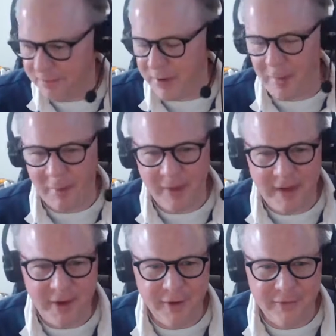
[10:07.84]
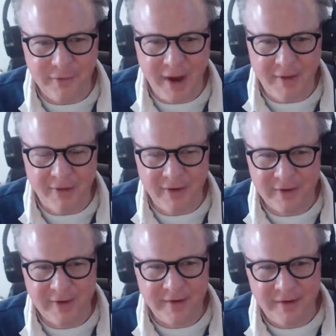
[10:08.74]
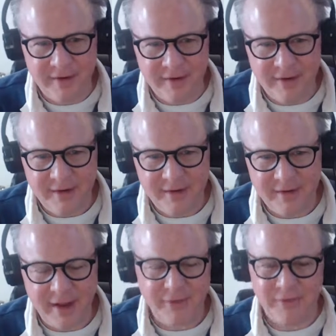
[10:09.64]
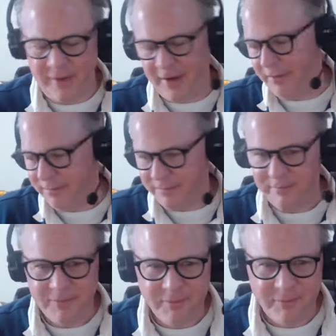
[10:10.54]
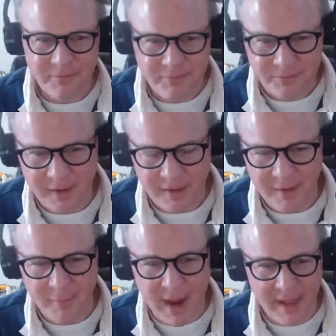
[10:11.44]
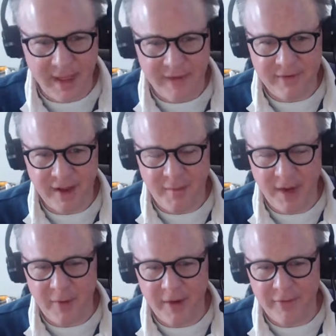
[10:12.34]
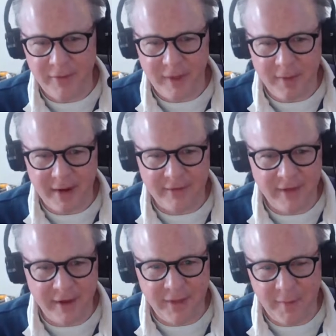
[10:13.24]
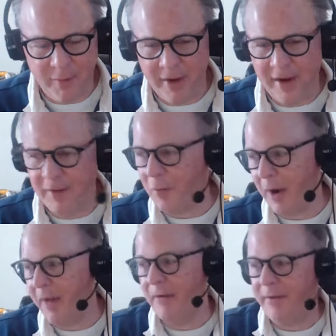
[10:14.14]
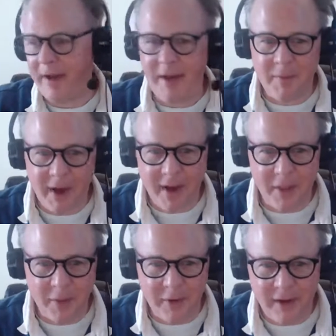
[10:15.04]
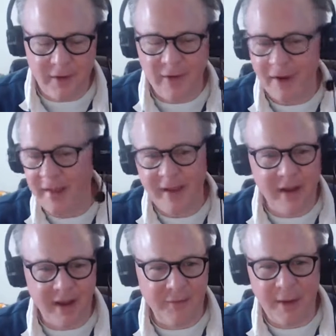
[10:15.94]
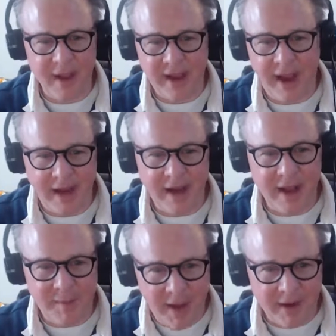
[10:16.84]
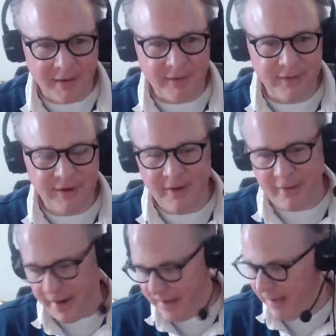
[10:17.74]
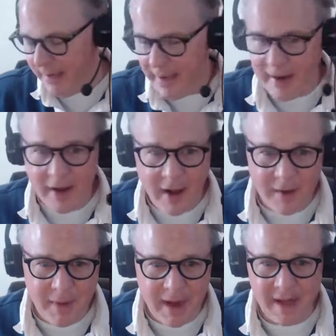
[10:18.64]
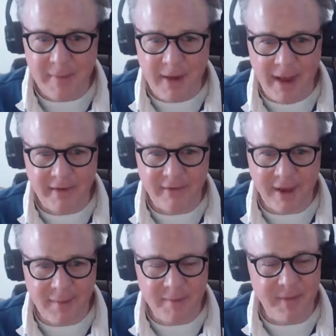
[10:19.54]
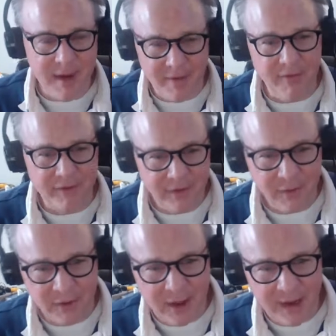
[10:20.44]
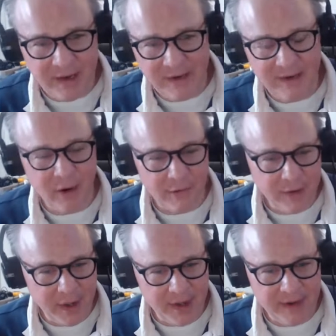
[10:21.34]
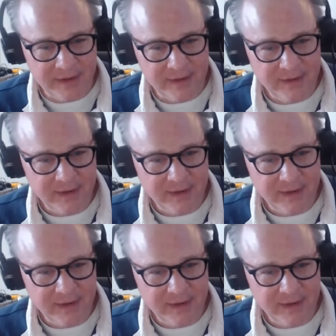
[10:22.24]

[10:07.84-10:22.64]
probably near forever, as you know, my lifetime anyway, for the amount of stuff that I put in it. Whatever, if I need to buy another one, I do. That costs me like $89, right? And it automatically backs up every single night, overnight.